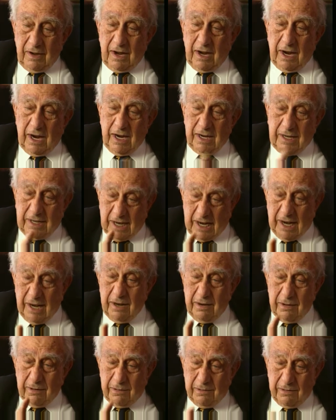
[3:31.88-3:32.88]
I tell
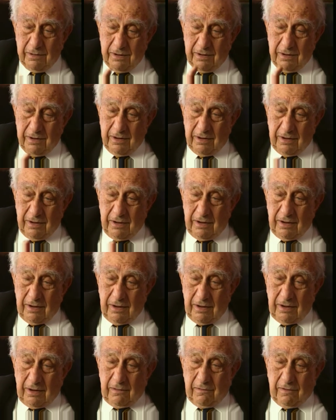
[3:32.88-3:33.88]
you
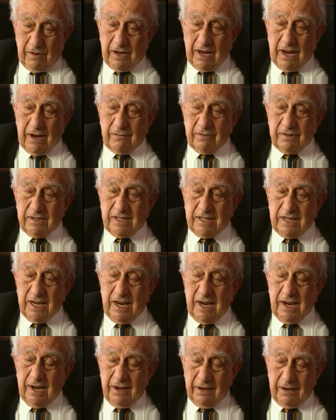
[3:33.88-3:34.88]
what I would say
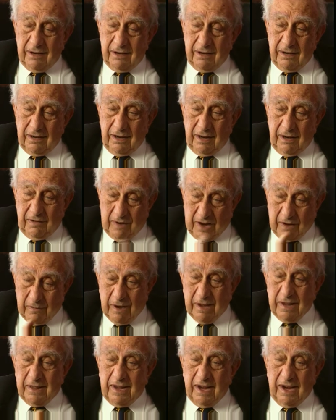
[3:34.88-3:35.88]
if I
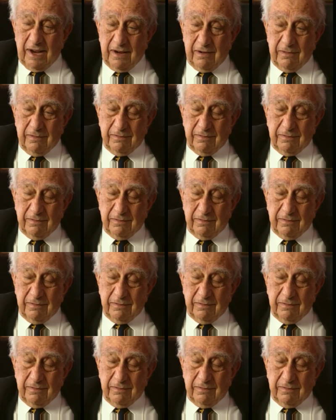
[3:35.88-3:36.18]
went there.